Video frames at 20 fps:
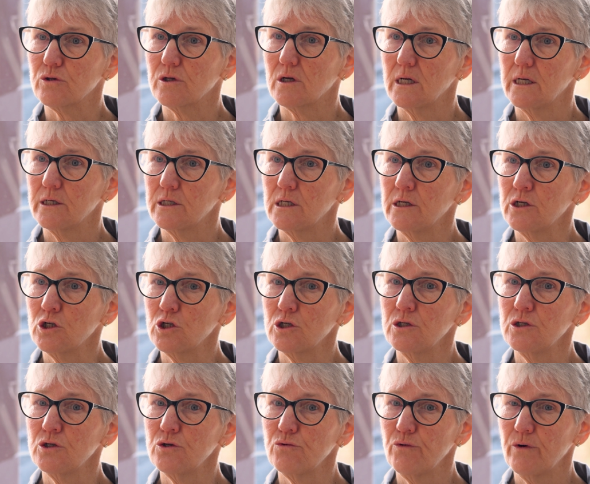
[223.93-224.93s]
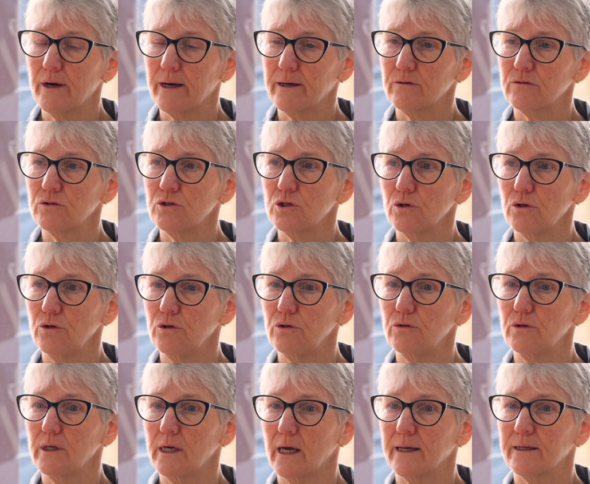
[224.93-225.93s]
the clinicians around
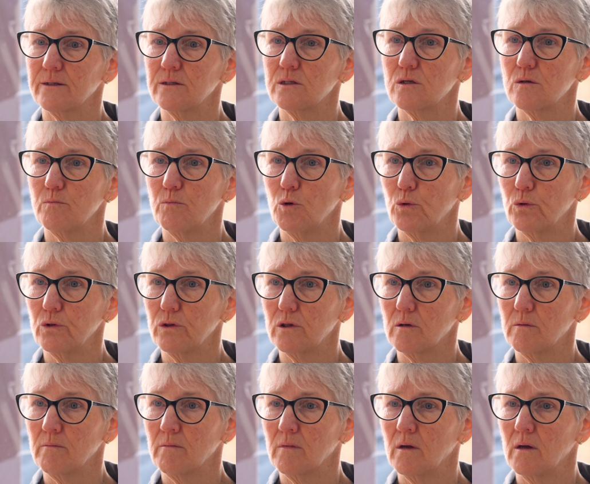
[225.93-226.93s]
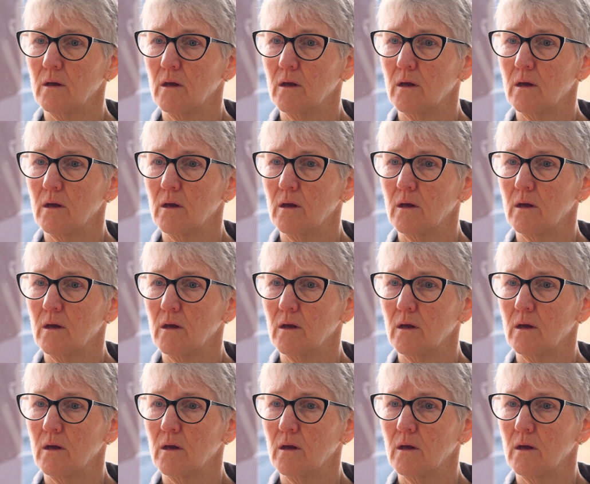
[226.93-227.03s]
who can support them.